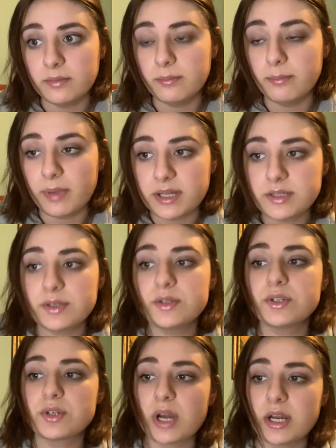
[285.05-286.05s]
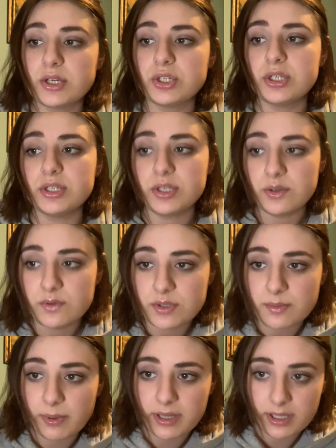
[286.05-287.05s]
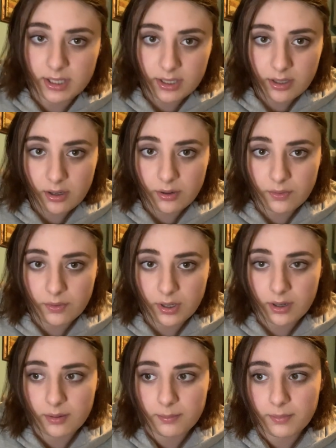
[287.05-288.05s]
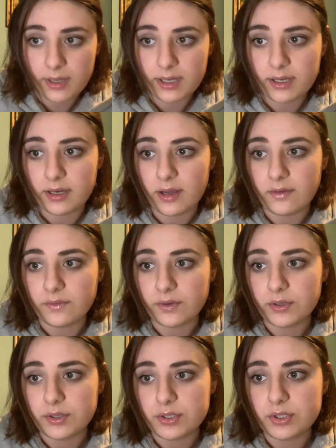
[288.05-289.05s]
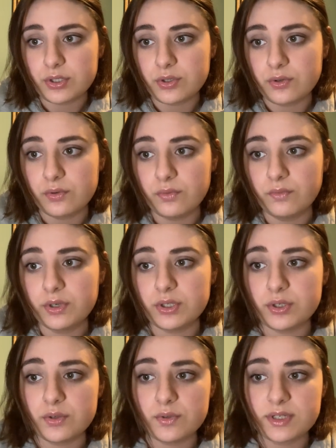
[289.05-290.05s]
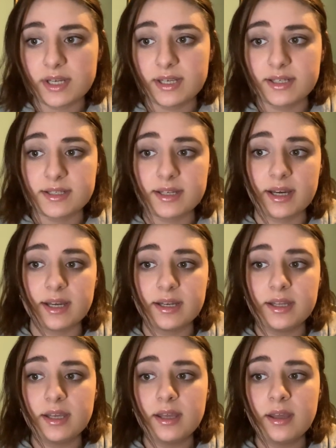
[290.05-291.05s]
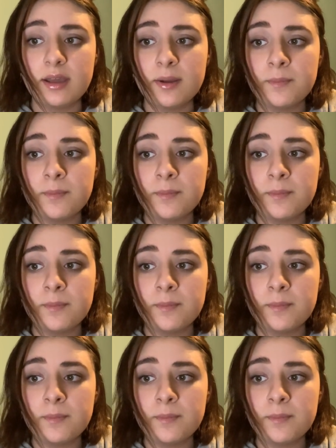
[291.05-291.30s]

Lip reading: mental strategies used by the ego in an effort to reduce anxiety.